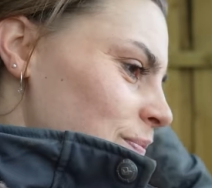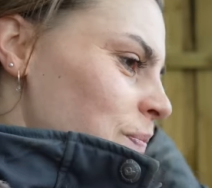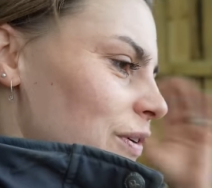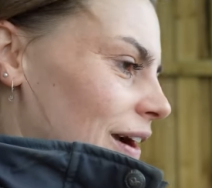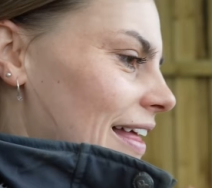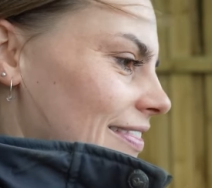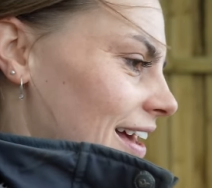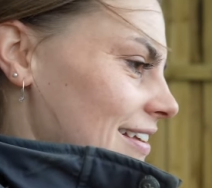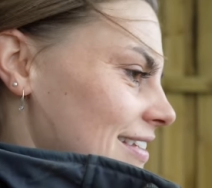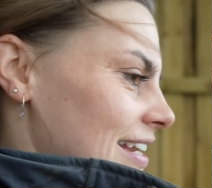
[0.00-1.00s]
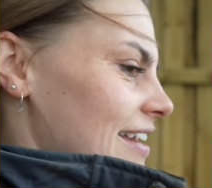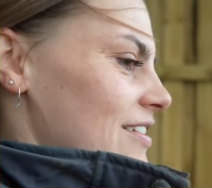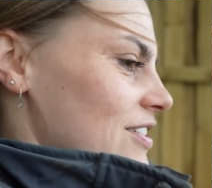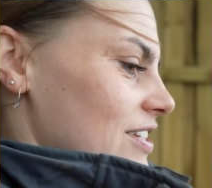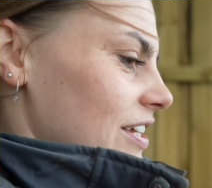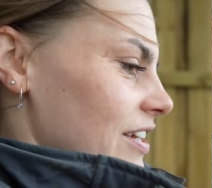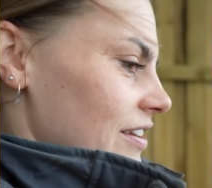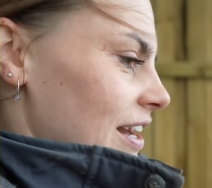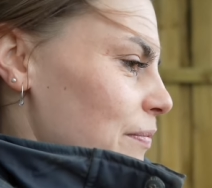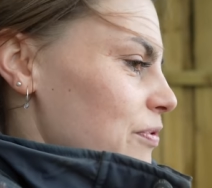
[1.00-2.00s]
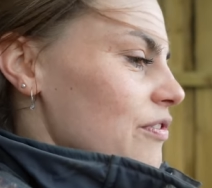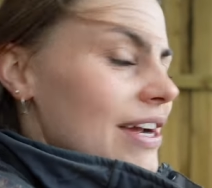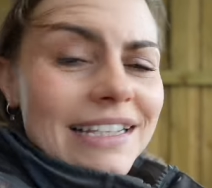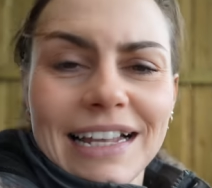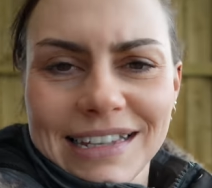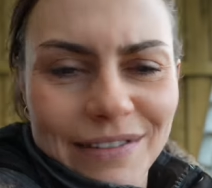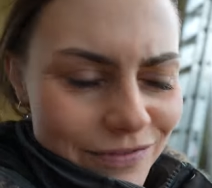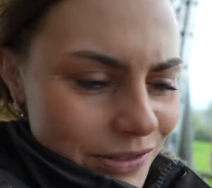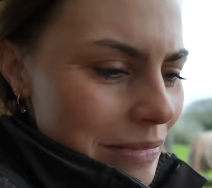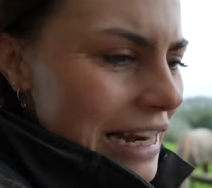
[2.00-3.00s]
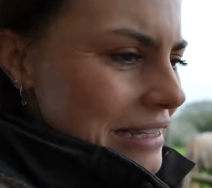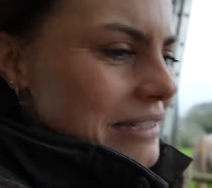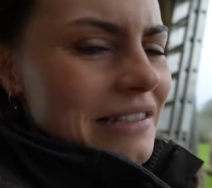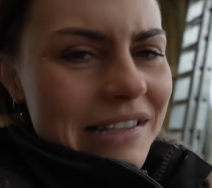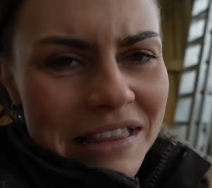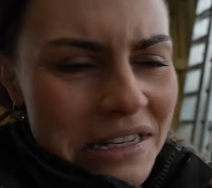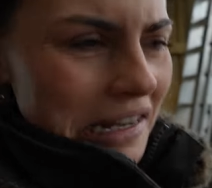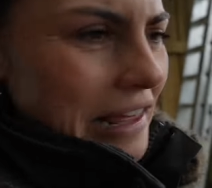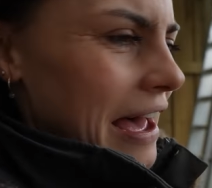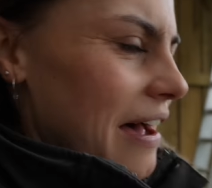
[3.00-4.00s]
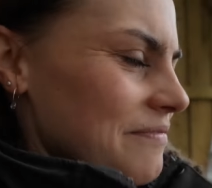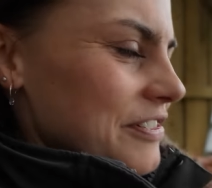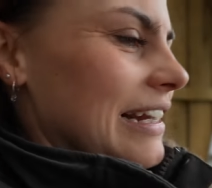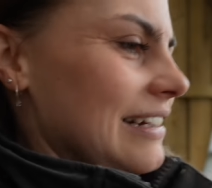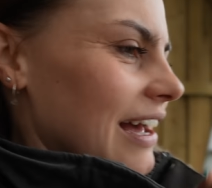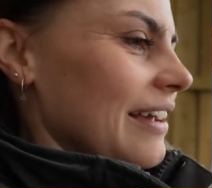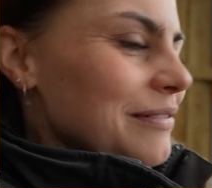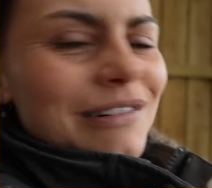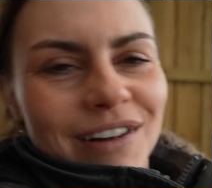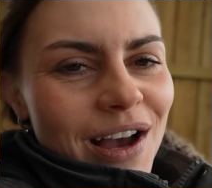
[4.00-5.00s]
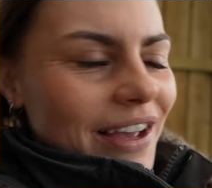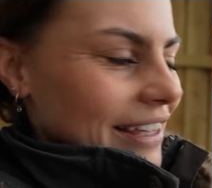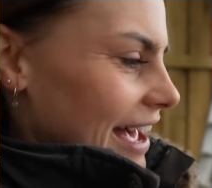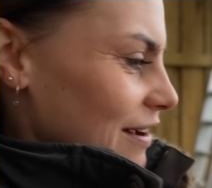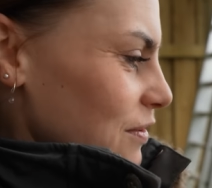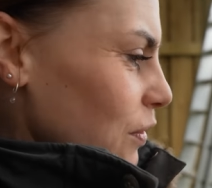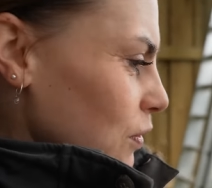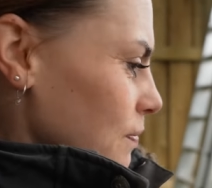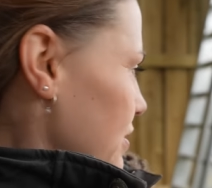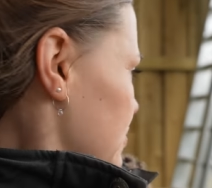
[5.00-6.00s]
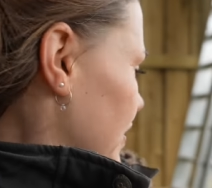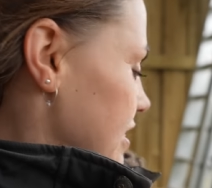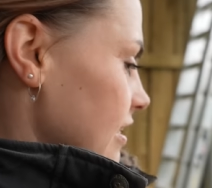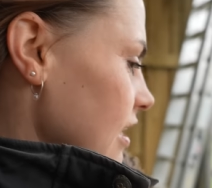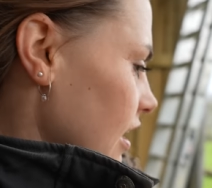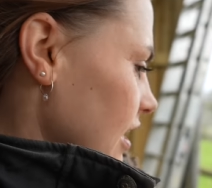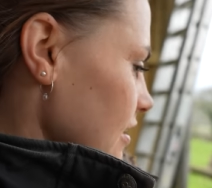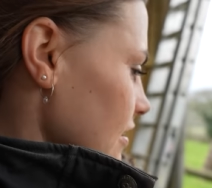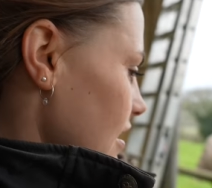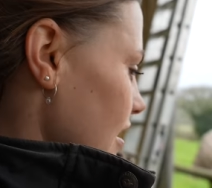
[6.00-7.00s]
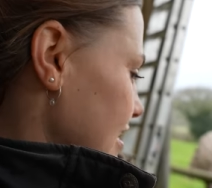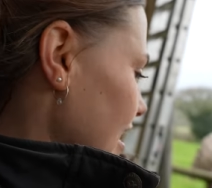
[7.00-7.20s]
we're at that stage to now progress, let's have some lessons and things like that, I'm feeling like, whoop, yeah, all motivated. Nala, I'd